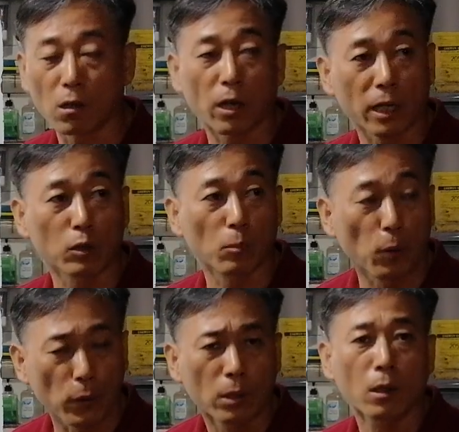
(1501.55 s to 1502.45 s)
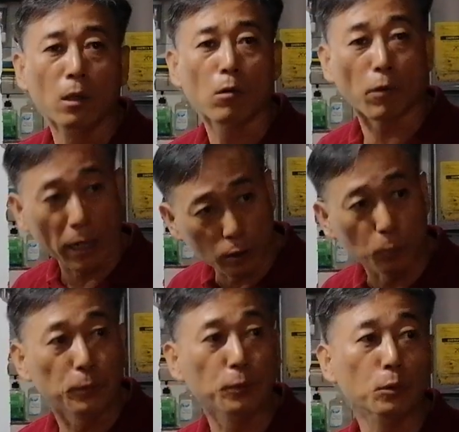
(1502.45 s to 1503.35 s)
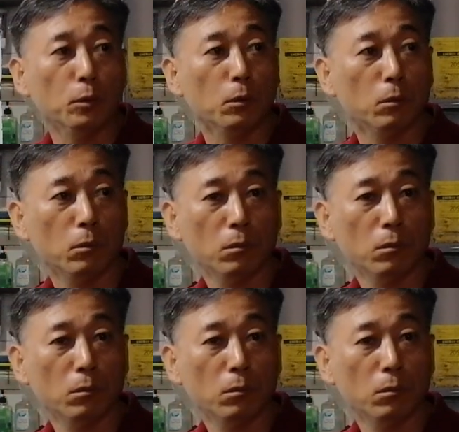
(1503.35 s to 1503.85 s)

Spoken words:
girl, another boy, rightful.